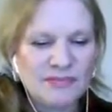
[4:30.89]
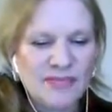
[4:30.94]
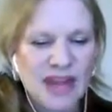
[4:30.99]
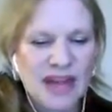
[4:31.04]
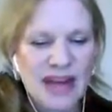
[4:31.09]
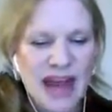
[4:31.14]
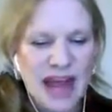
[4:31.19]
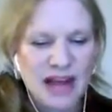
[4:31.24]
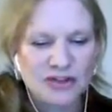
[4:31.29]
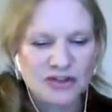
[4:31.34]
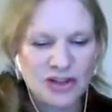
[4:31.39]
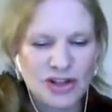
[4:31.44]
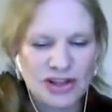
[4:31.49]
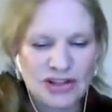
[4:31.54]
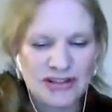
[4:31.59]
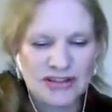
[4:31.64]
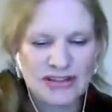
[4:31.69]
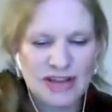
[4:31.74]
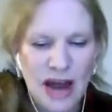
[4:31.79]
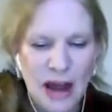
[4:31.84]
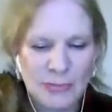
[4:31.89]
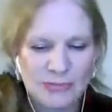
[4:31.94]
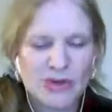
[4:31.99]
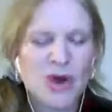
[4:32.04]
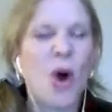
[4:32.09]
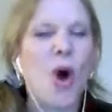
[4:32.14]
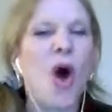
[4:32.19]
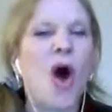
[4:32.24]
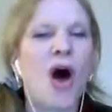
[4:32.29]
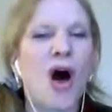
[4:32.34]
and actually stopped
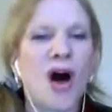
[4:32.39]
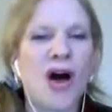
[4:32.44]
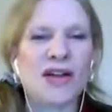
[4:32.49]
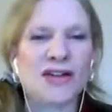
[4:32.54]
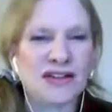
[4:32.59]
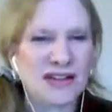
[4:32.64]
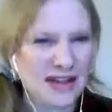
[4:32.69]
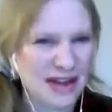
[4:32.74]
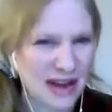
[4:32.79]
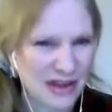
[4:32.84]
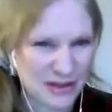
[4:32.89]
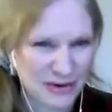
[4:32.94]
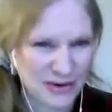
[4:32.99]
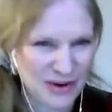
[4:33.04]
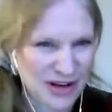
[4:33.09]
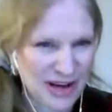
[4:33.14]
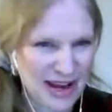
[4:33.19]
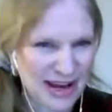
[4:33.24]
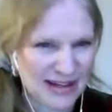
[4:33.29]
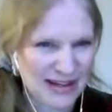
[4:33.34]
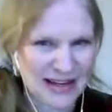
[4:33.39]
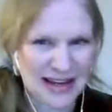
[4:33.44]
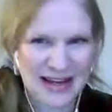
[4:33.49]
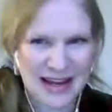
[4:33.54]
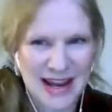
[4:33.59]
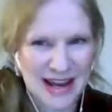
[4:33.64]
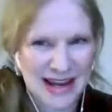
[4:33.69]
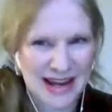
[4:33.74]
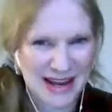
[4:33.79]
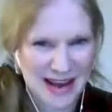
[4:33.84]
altogether in
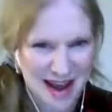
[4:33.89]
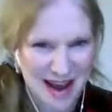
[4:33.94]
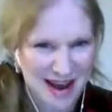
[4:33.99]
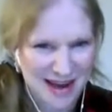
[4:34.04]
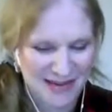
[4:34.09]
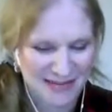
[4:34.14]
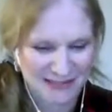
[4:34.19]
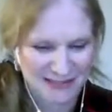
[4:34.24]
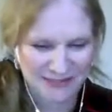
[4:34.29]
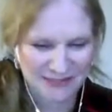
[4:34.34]
1989.